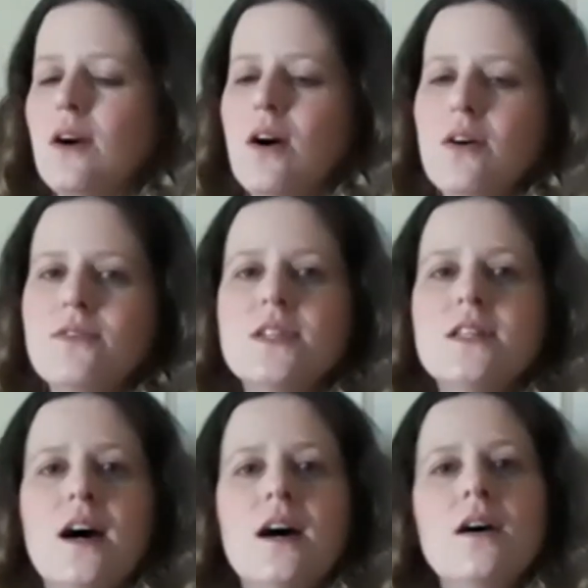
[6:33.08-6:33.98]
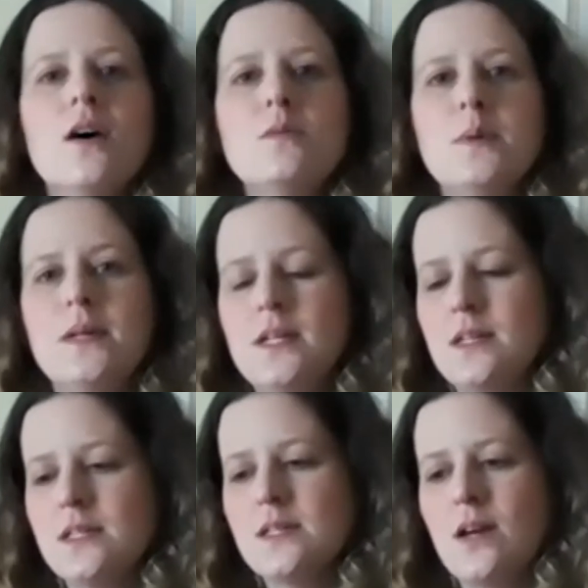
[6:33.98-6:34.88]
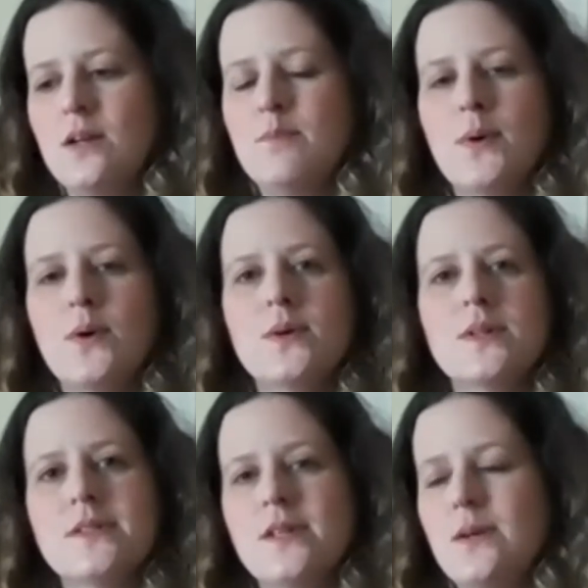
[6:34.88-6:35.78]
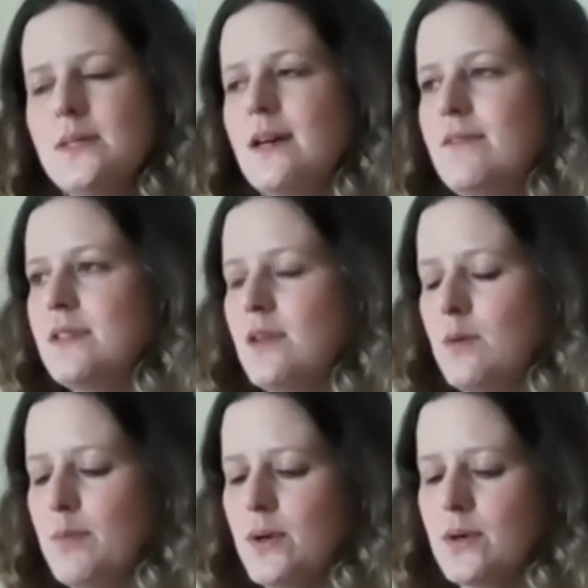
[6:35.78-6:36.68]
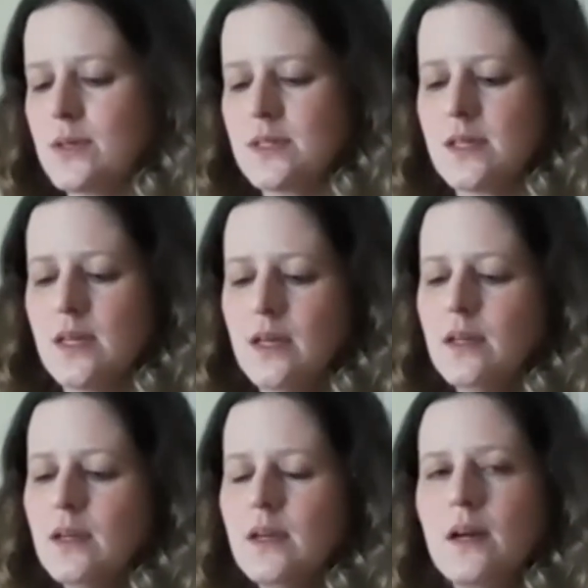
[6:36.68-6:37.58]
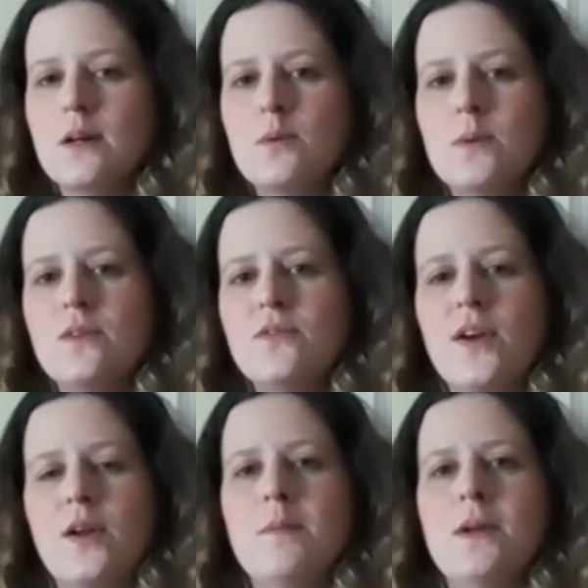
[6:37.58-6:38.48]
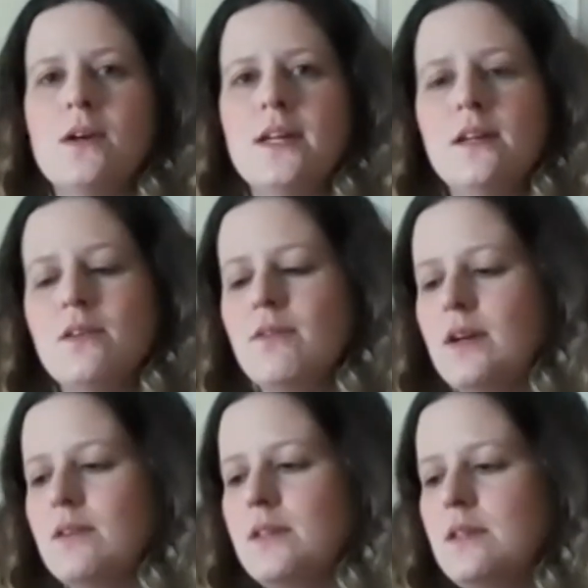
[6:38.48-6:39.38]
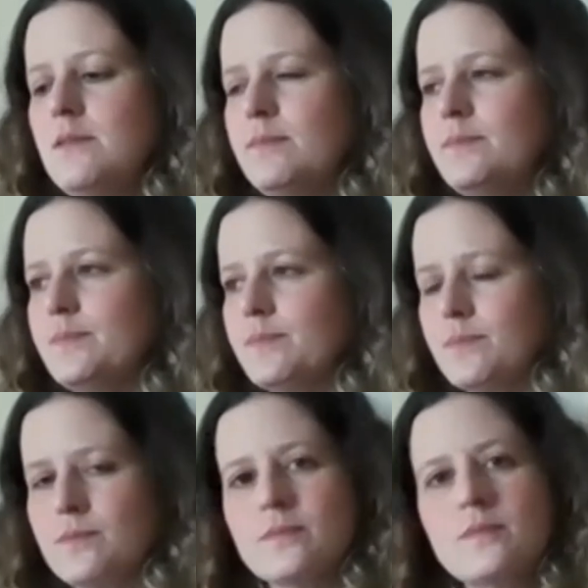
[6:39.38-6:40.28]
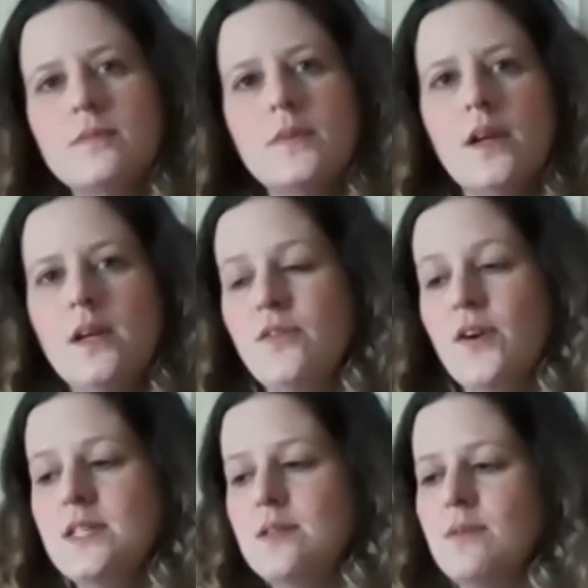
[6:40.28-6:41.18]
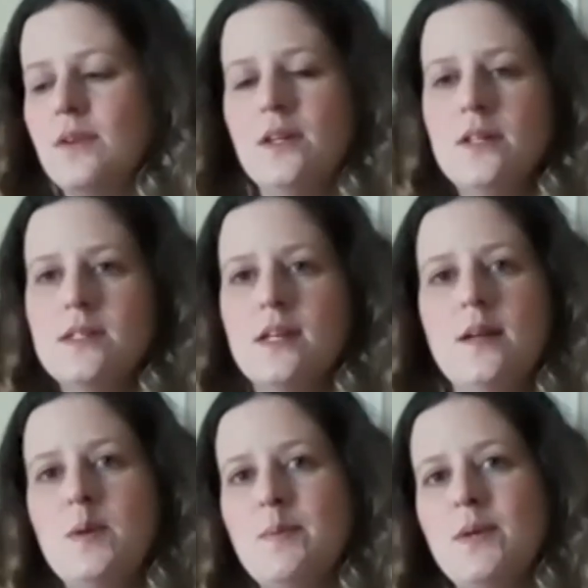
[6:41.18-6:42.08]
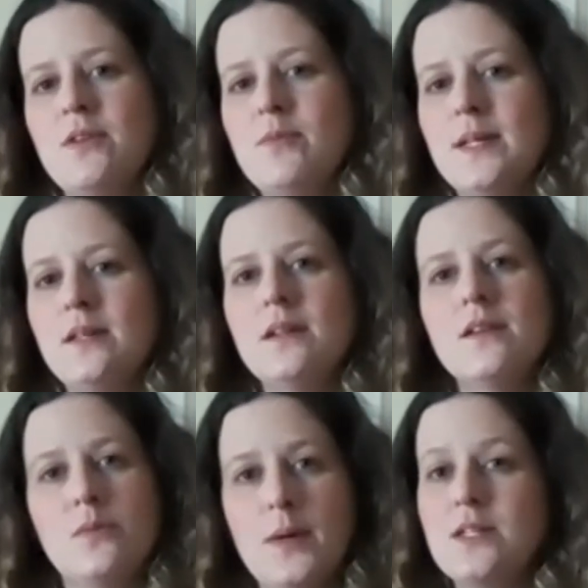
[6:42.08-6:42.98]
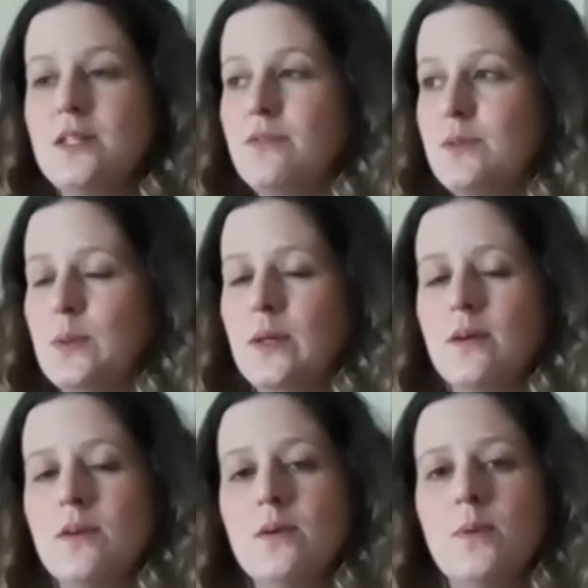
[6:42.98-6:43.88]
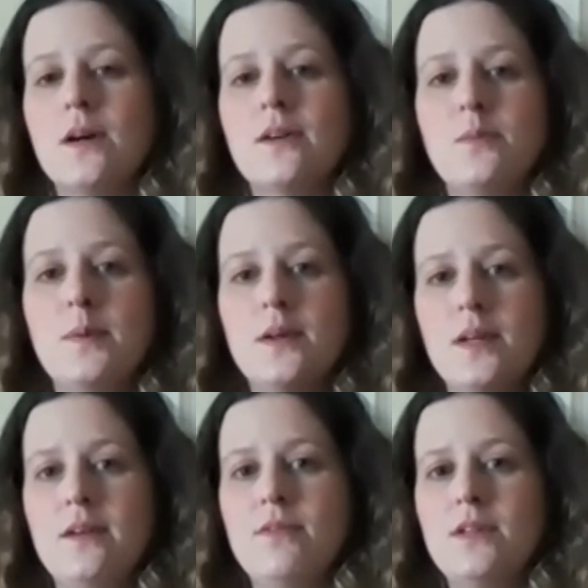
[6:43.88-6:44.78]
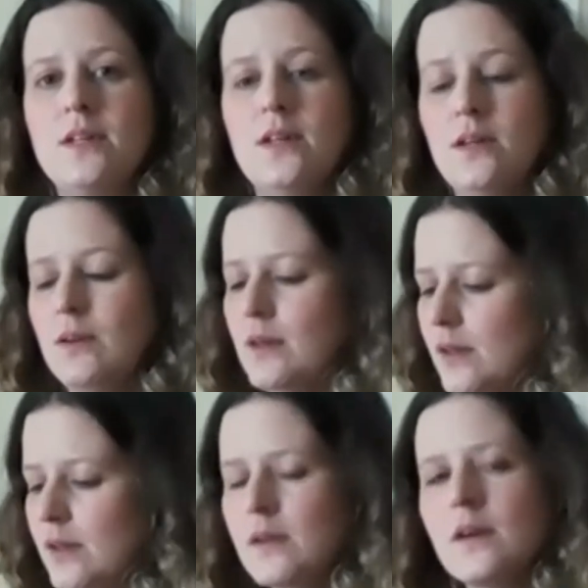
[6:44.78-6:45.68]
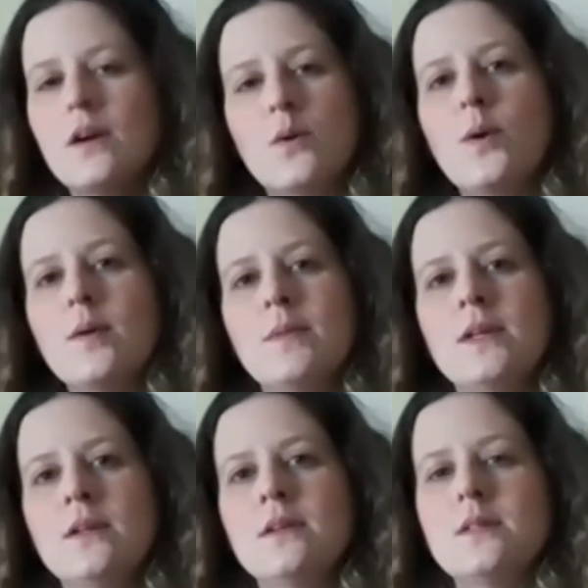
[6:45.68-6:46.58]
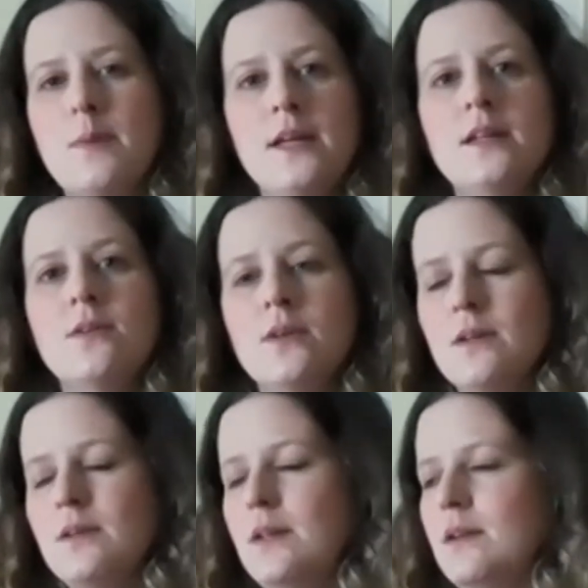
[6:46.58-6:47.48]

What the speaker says: After that, I'd put it in its own box. So it'd have its own box. I'd want a foam lining around it. If I didn't, to limit movement, especially if we're talking artworks, but even, equipment, depending on,